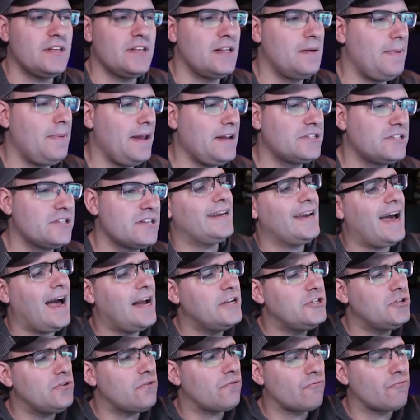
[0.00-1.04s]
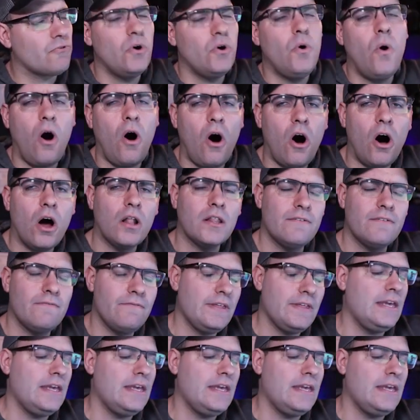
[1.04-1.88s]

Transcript: And it basically guides you through all of